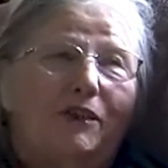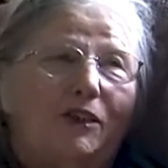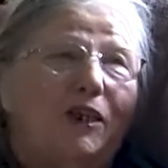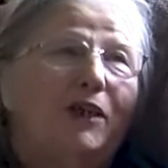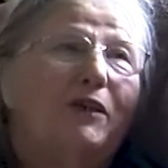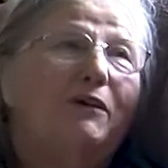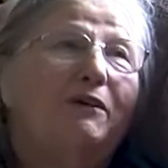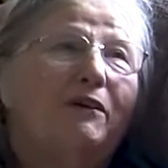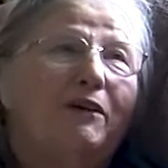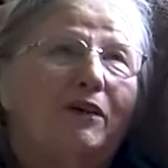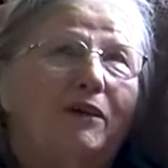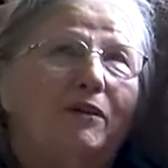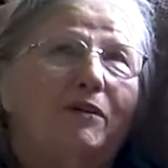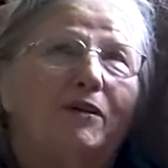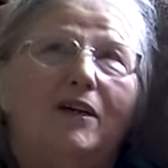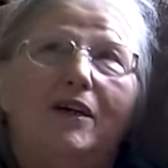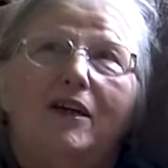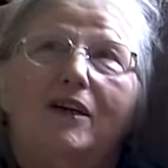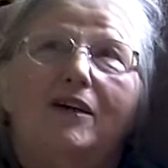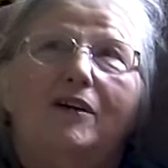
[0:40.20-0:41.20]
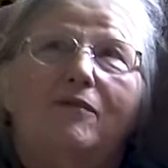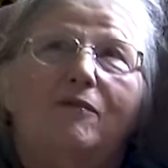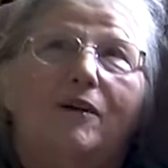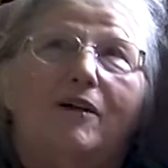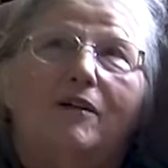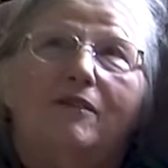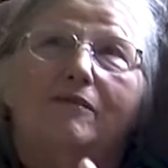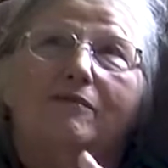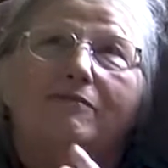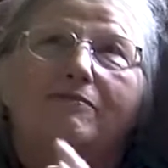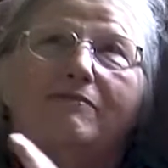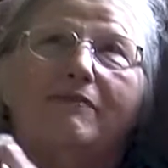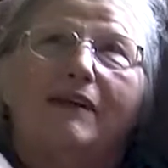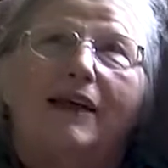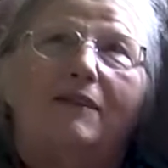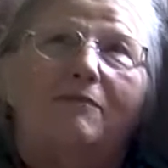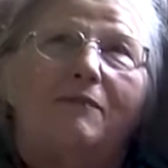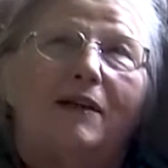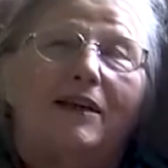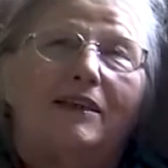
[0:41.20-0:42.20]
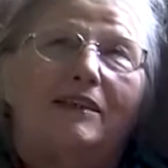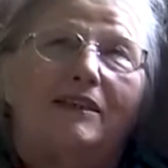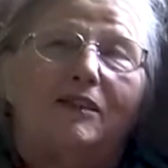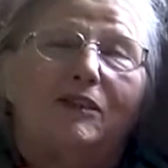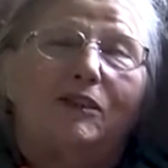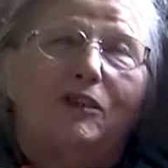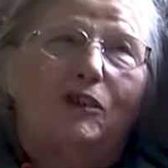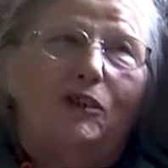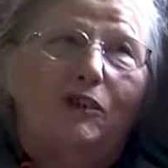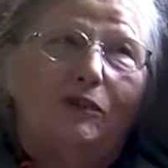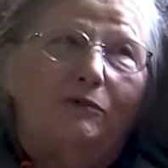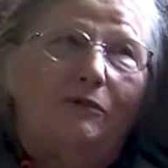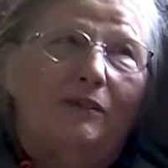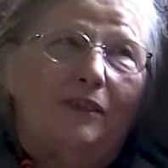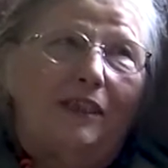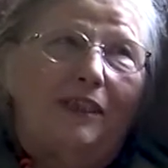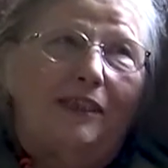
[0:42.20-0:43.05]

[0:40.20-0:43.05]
January. Well, I'm not sure what the